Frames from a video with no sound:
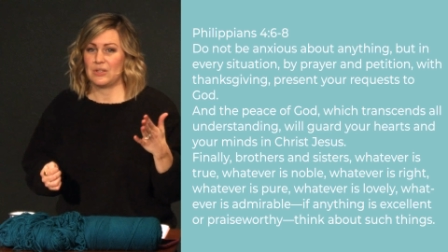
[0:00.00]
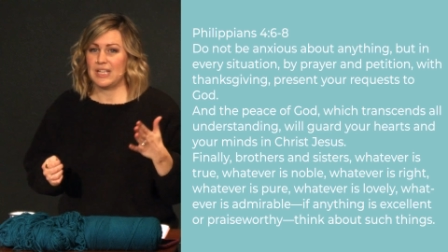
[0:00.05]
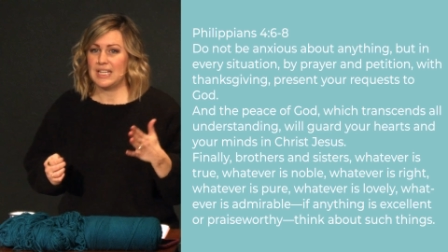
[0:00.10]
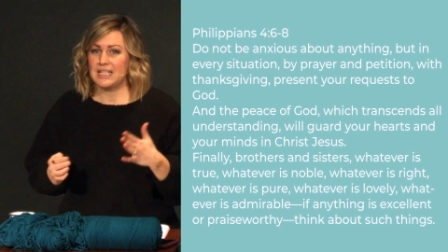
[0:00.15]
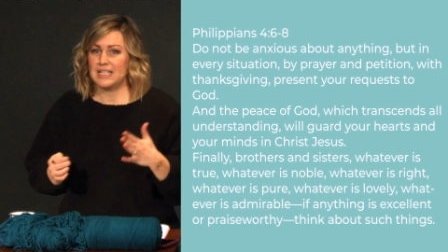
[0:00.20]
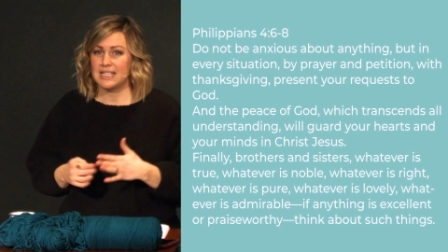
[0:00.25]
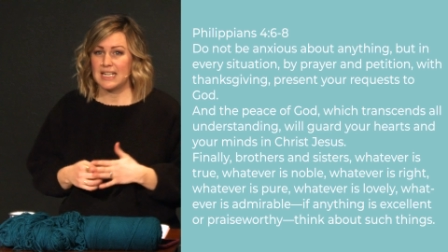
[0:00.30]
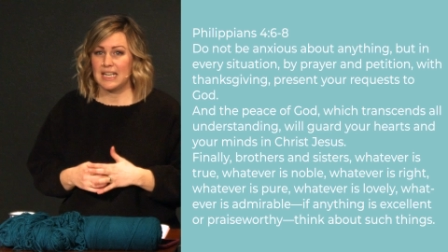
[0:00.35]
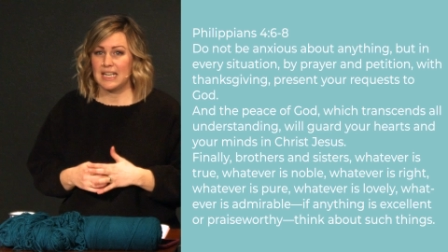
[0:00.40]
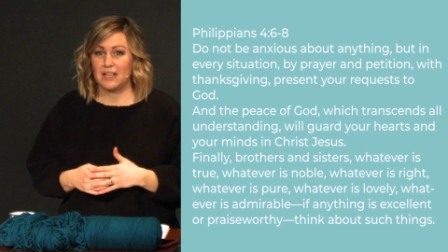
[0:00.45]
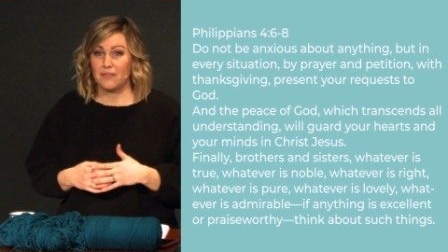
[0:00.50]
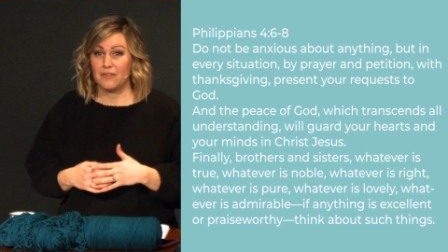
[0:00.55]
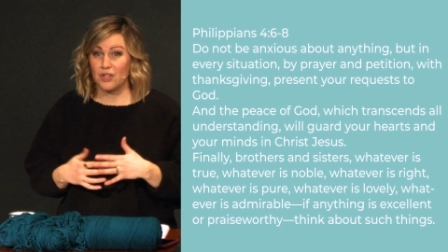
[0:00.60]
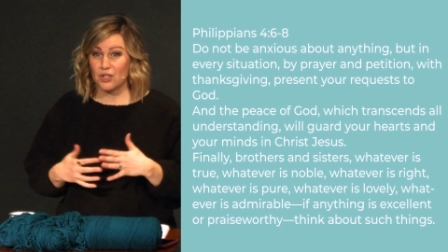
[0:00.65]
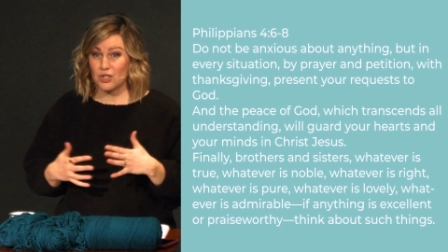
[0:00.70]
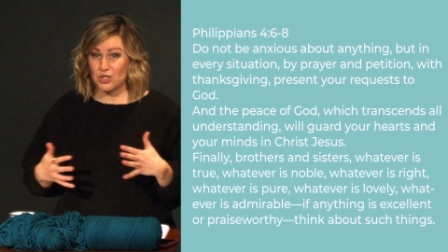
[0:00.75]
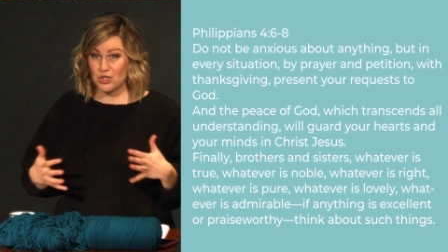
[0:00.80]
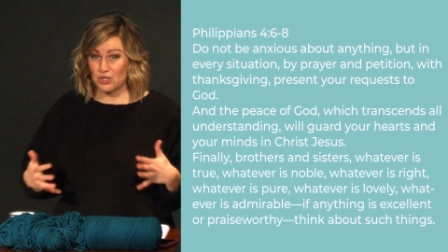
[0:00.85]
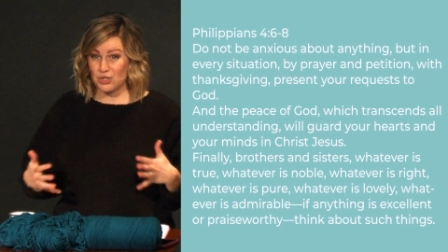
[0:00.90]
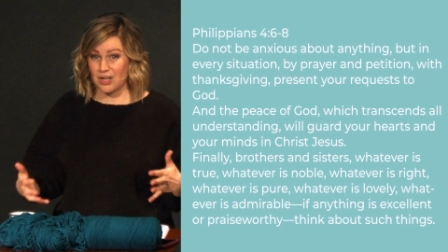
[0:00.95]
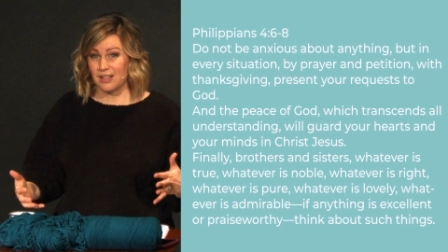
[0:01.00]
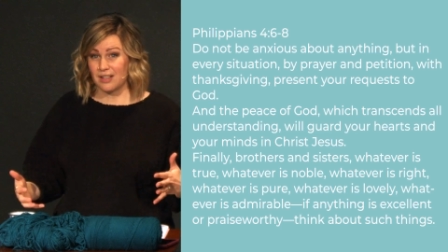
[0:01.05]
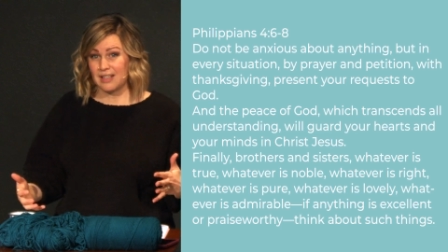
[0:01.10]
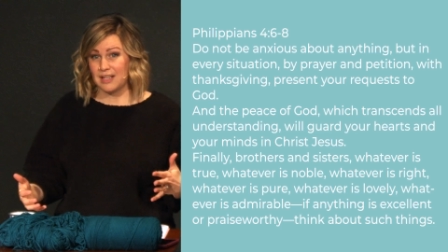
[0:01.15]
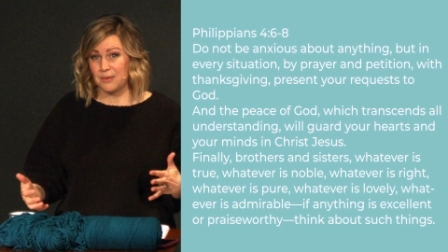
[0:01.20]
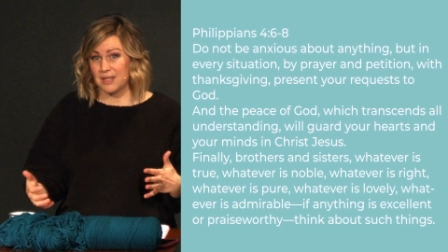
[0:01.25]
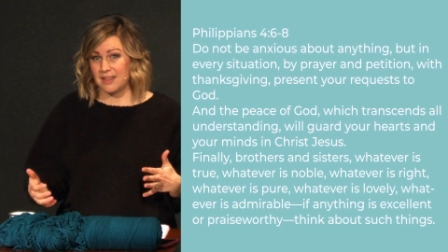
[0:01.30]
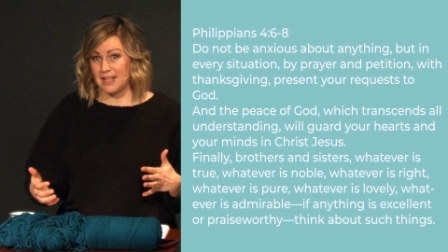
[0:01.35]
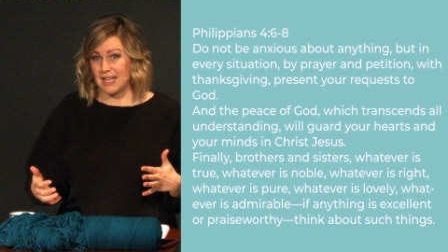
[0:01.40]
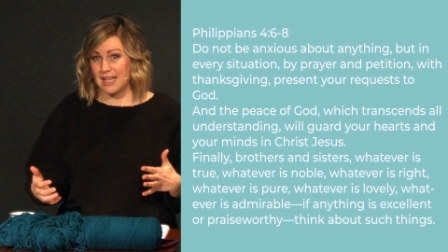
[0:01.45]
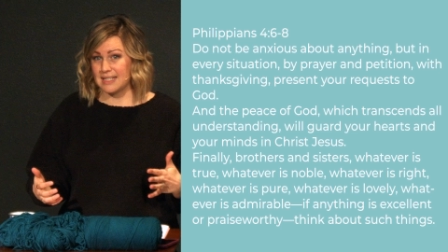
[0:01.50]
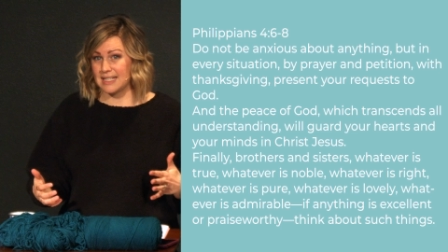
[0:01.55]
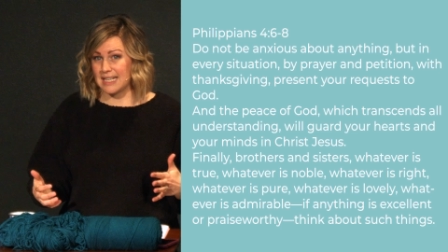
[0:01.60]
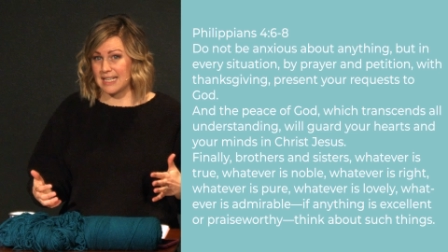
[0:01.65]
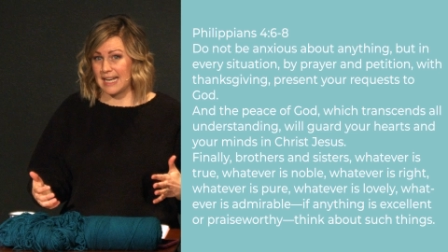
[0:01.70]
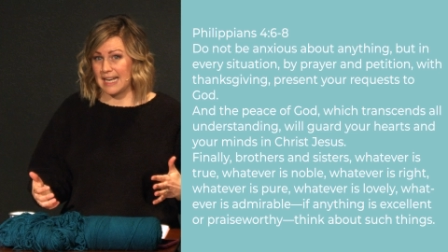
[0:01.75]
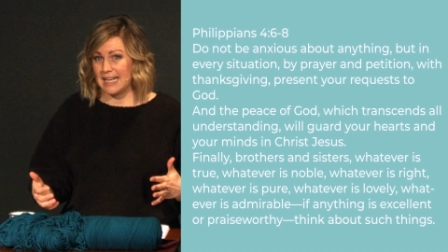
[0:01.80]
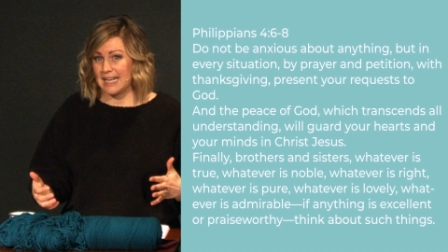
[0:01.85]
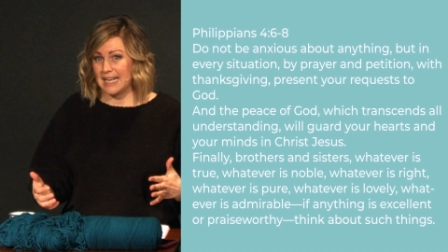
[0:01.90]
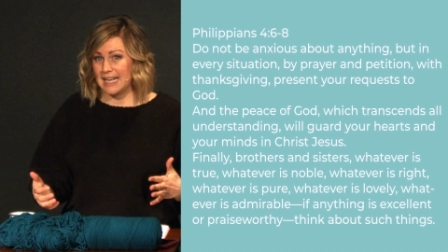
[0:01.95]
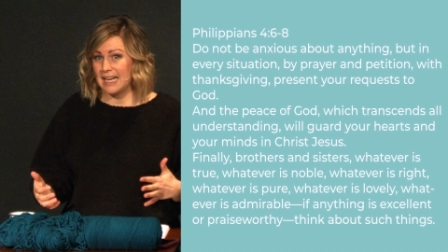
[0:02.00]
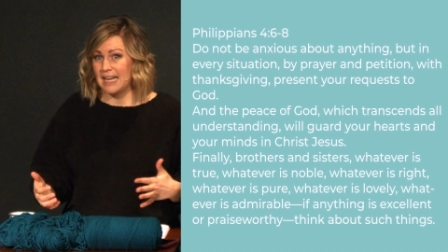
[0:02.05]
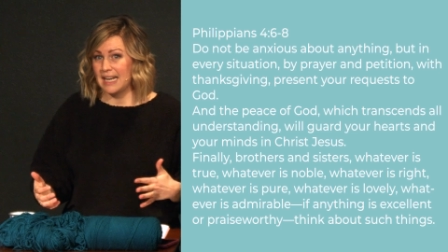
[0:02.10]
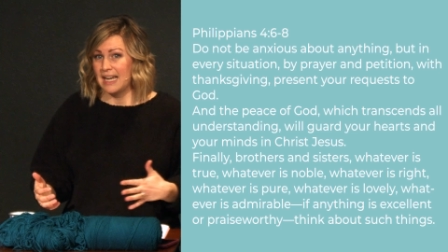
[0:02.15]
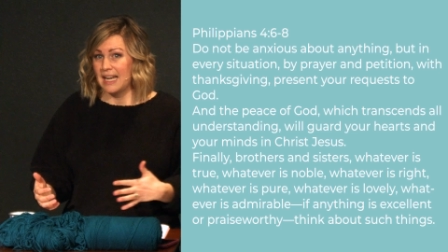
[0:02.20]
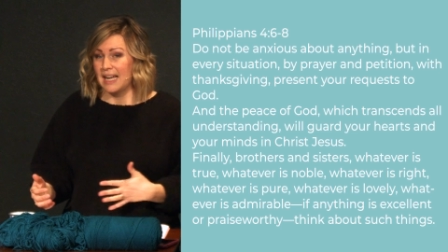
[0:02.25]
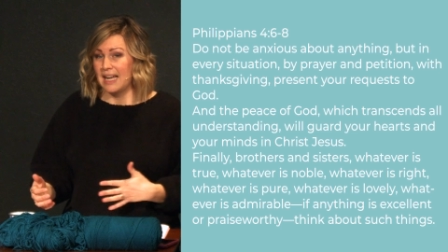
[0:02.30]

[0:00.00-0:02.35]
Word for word: he's saying if you're struggling with anxiety,